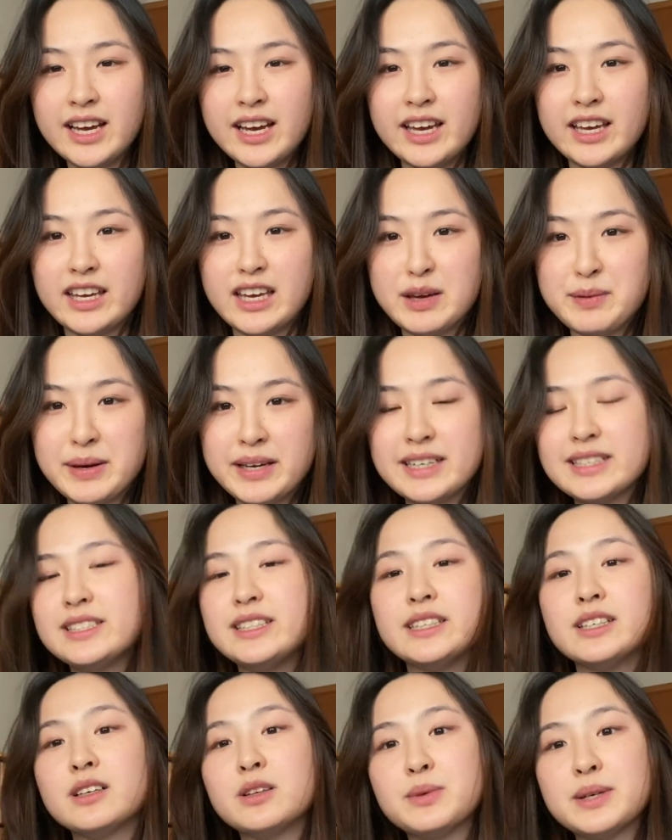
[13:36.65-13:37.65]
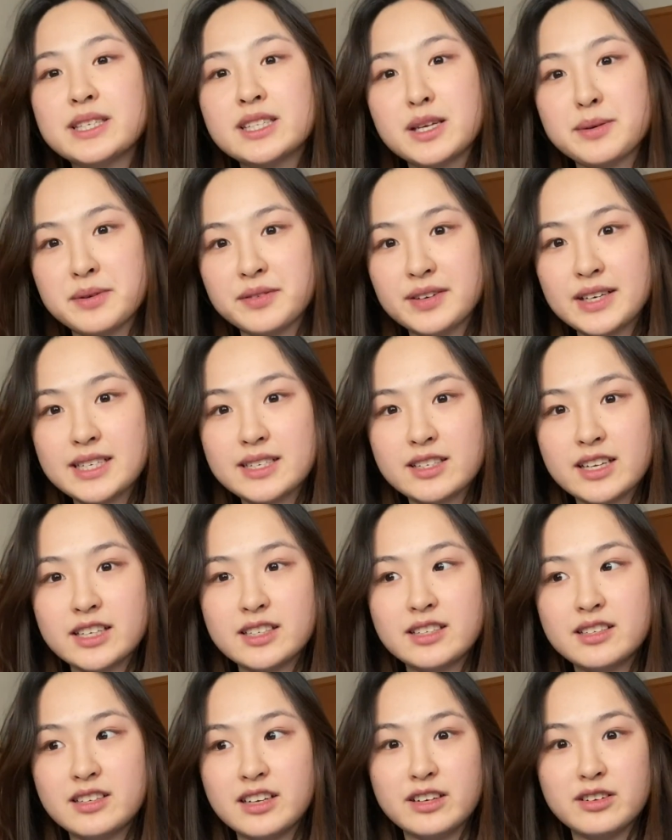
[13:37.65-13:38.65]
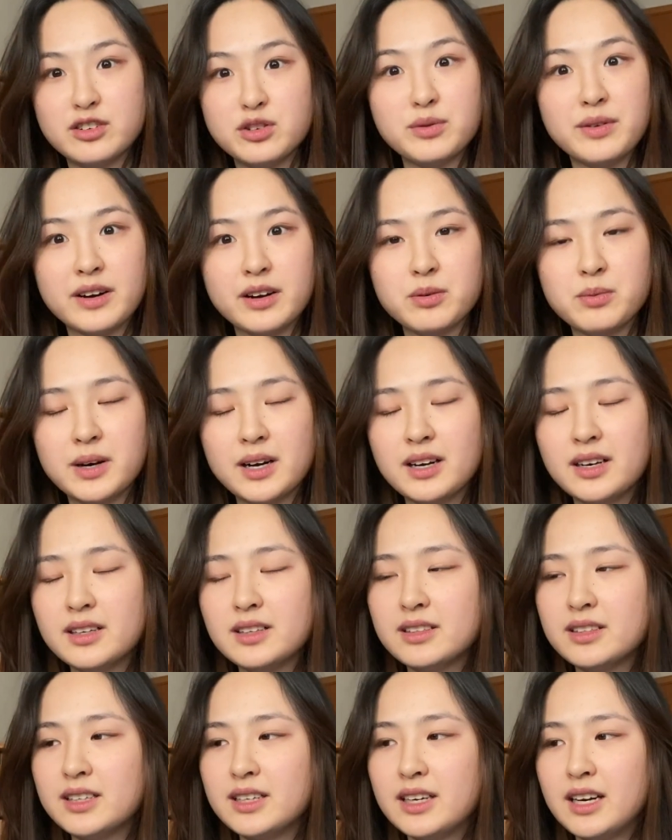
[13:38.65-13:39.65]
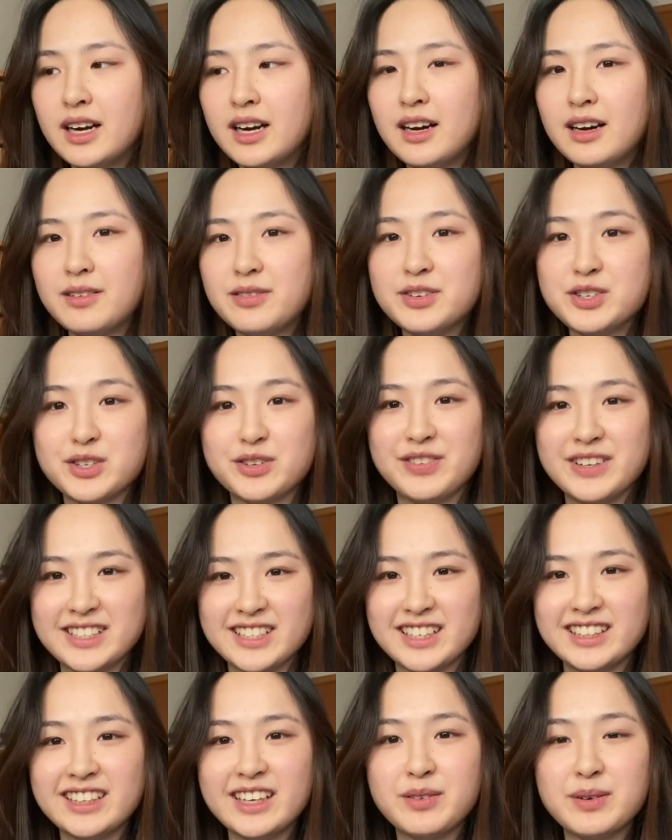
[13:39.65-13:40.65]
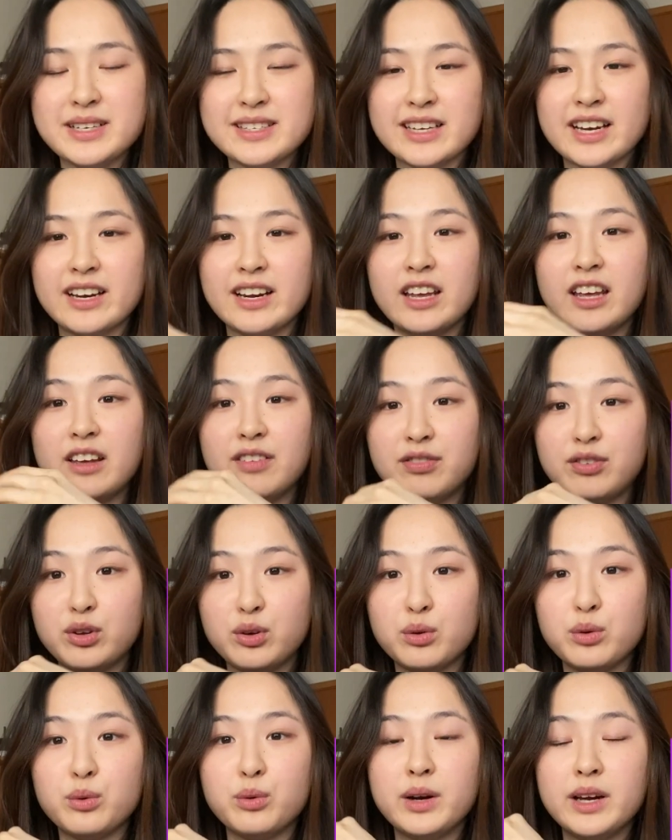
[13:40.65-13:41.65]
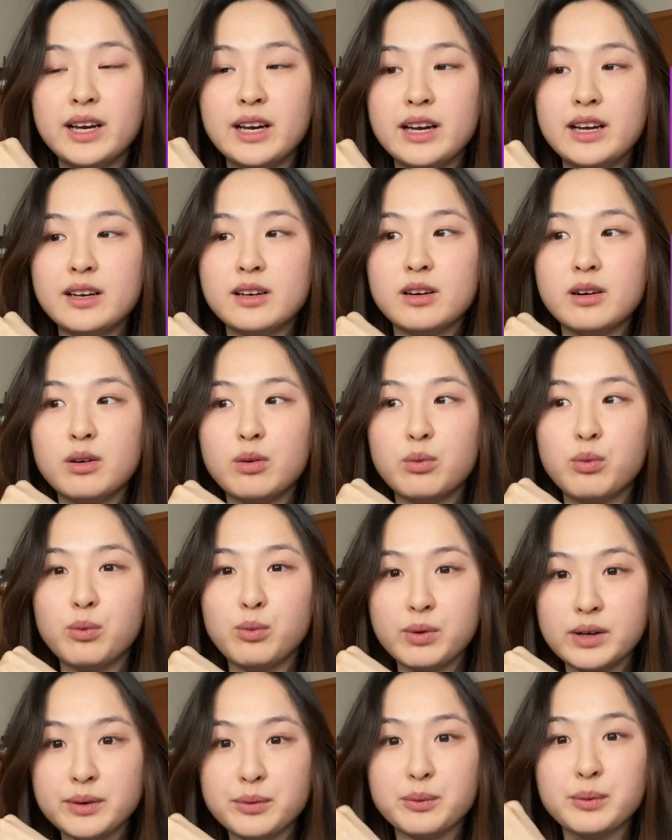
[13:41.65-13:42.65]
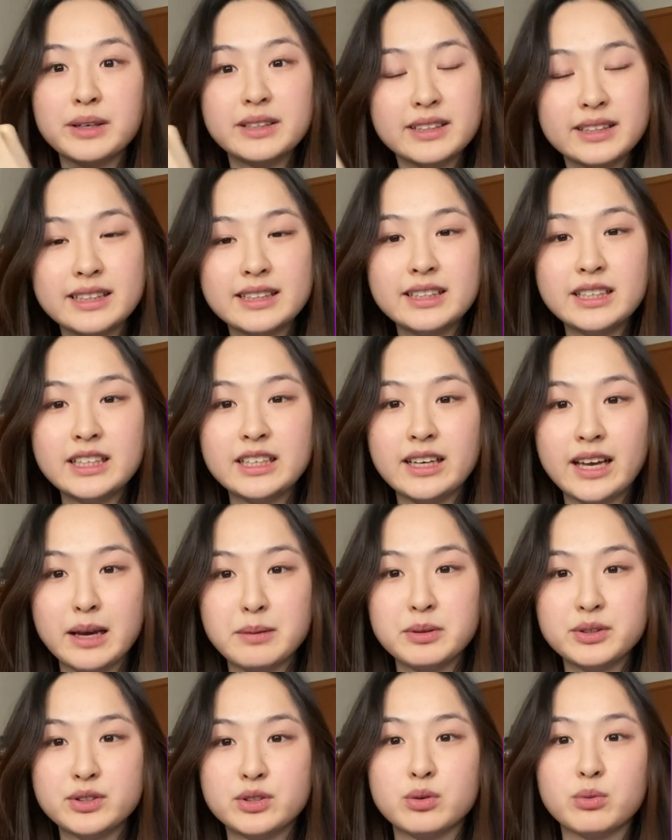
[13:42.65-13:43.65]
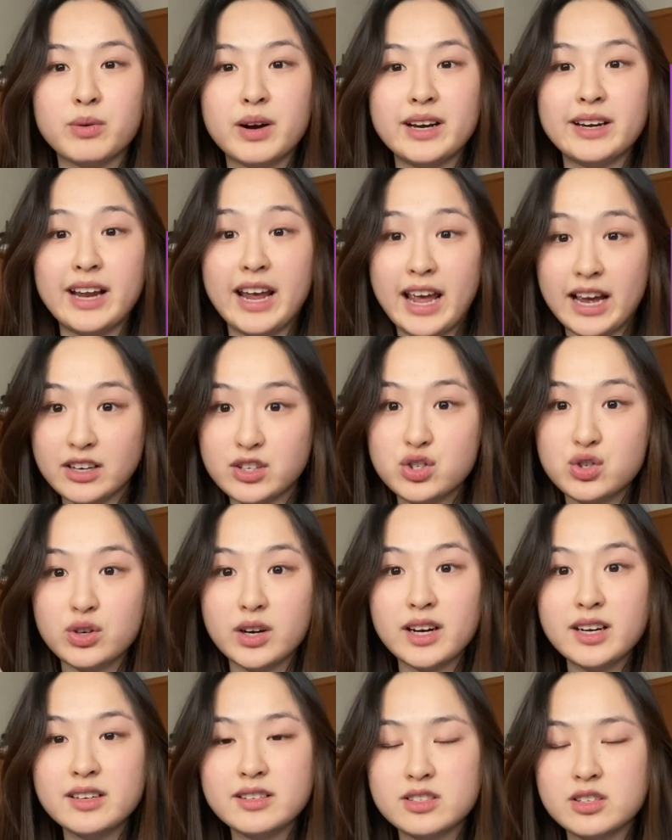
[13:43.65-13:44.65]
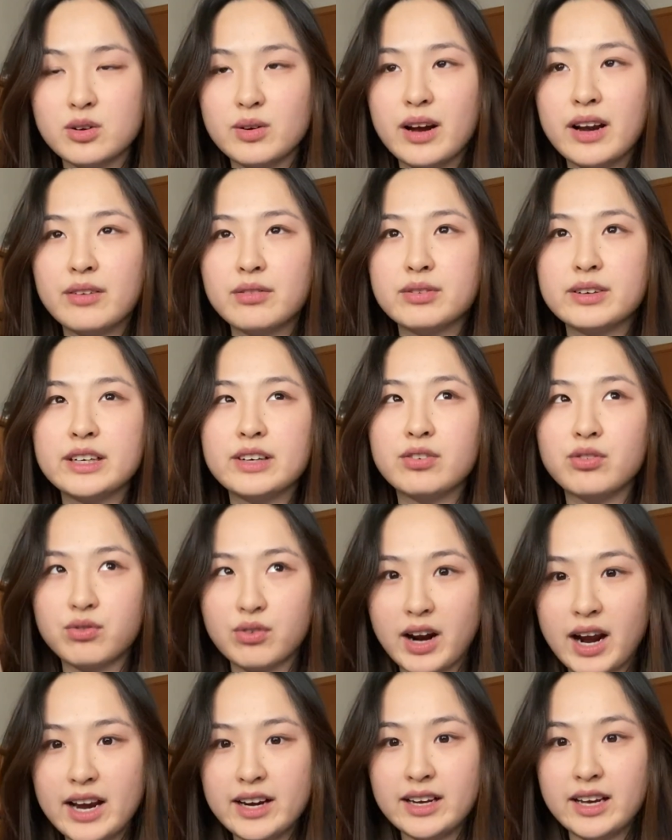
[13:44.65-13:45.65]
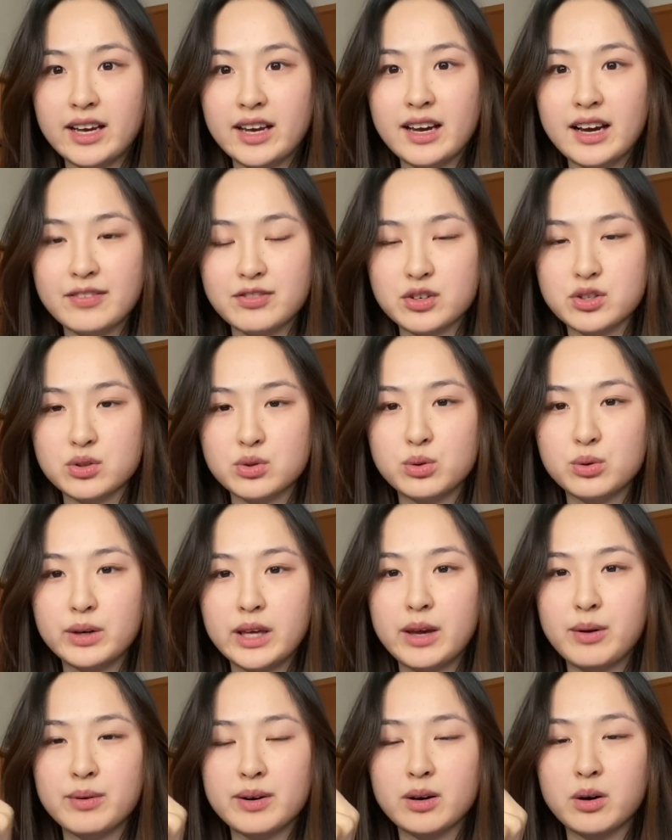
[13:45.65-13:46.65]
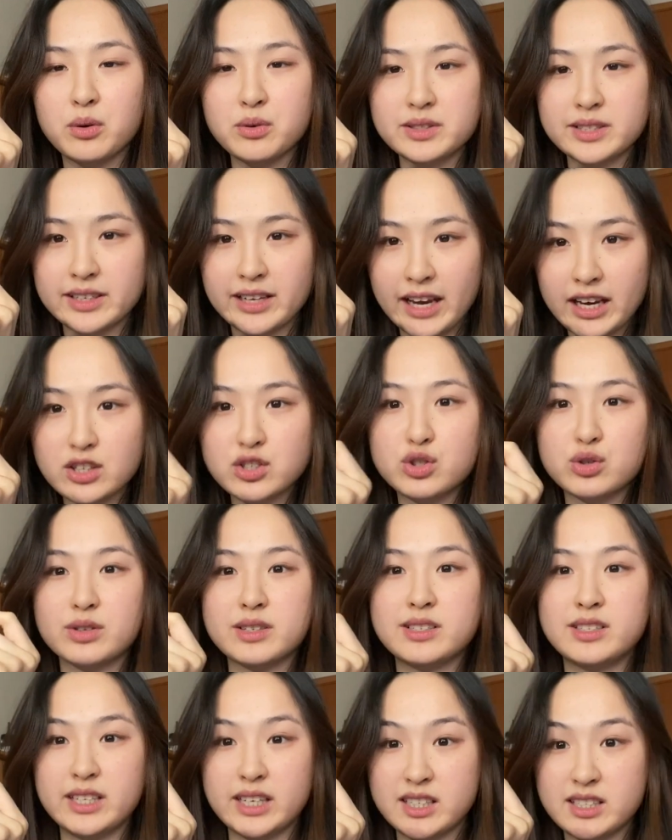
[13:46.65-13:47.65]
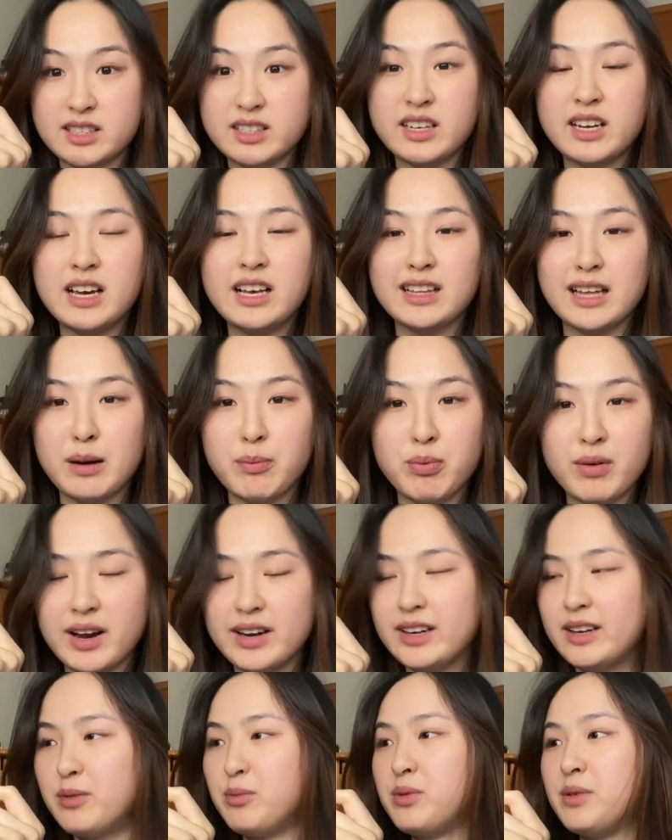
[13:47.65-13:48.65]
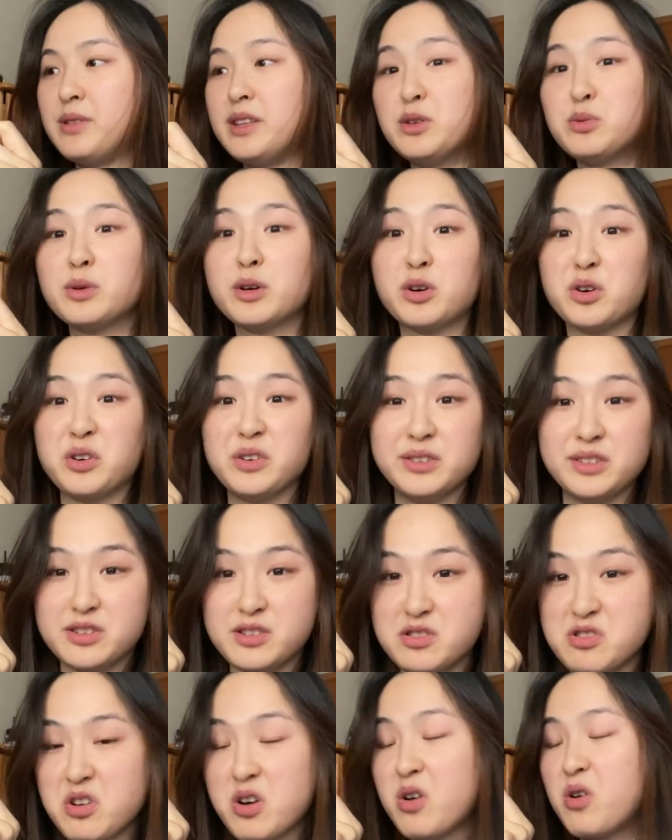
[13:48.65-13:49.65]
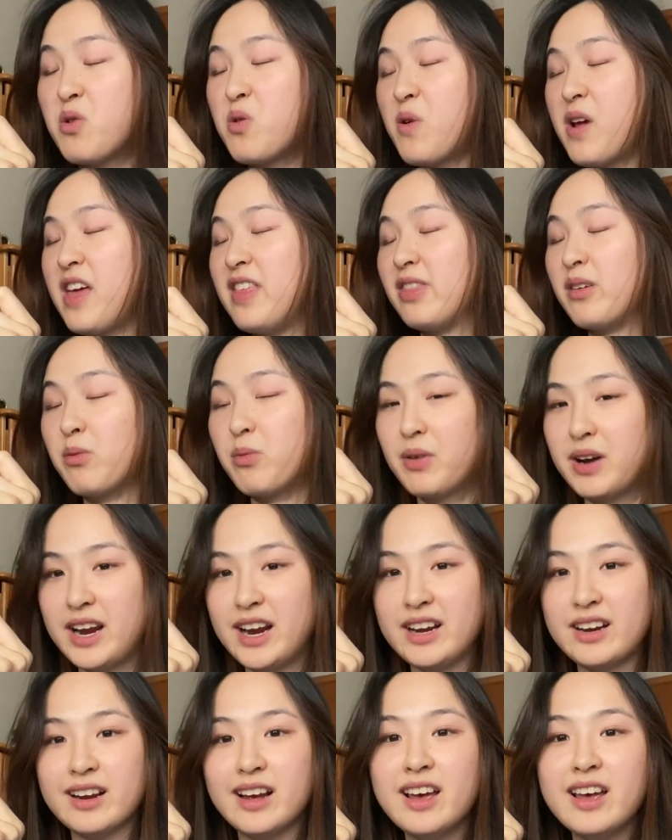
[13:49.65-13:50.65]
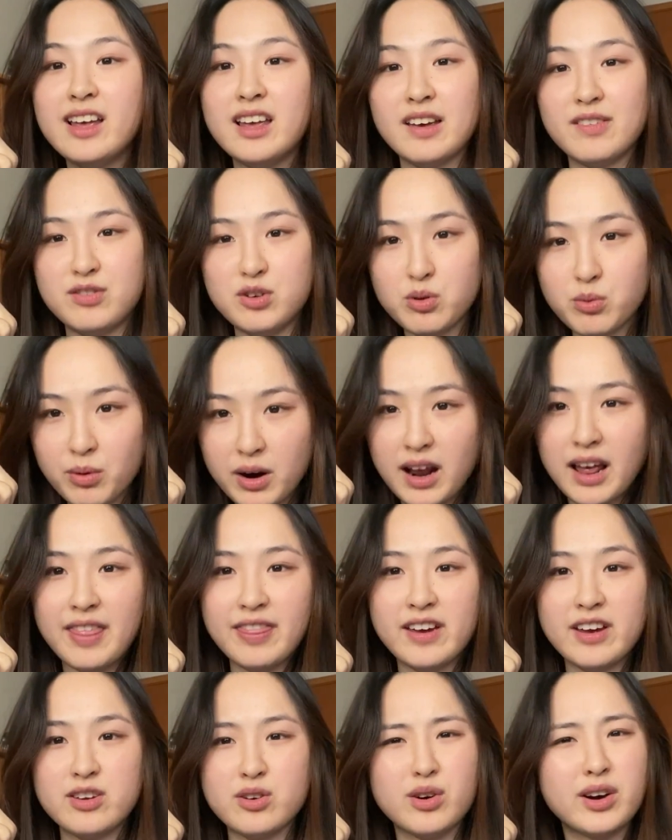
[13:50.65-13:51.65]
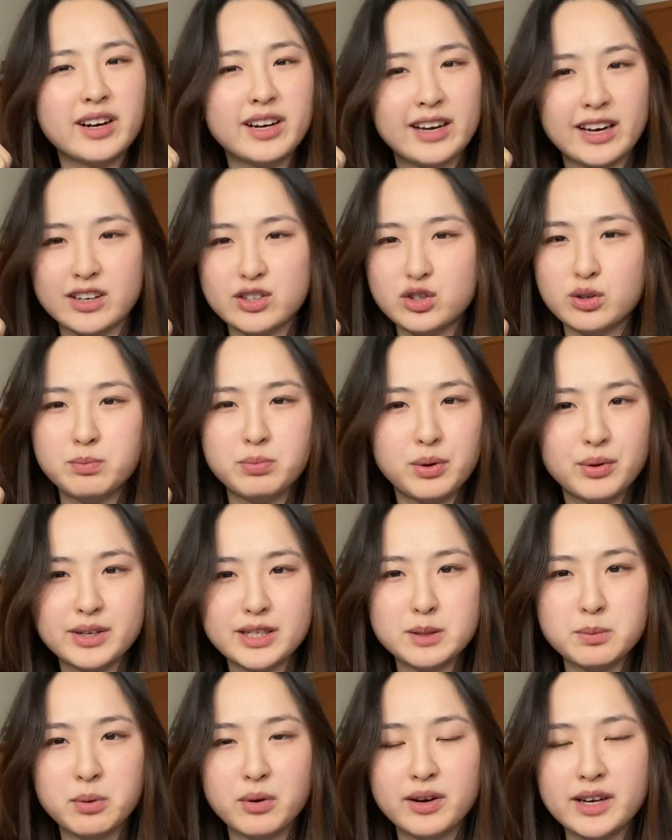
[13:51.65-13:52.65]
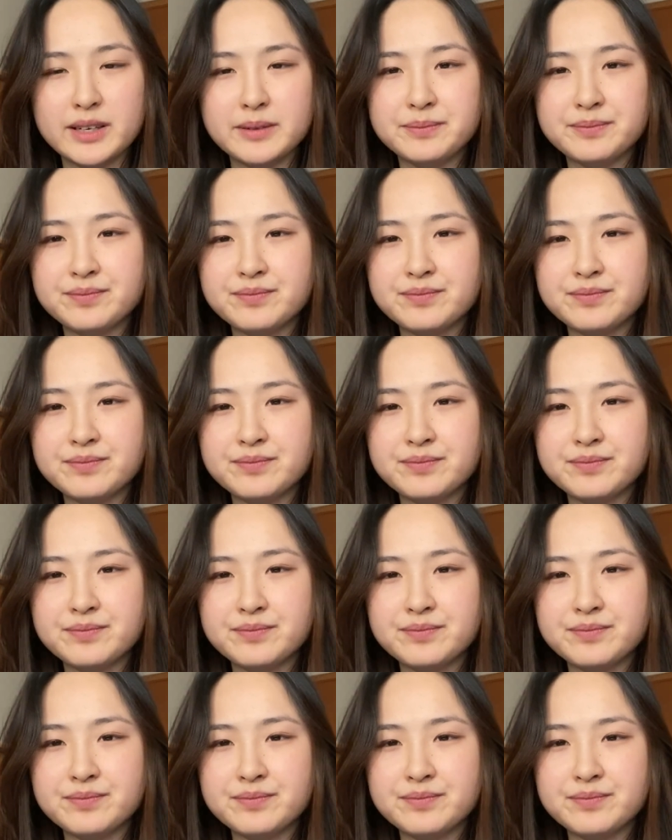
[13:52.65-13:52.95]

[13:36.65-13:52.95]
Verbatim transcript: He made a deal with some of us that didn't do very well, uh, just physically, was that if you were willingly able to run extra, so every Friday after school, he would host an extra six lap run. And would, this would occur in the snow, in the rain. If you ran that, you got an extra bonus point.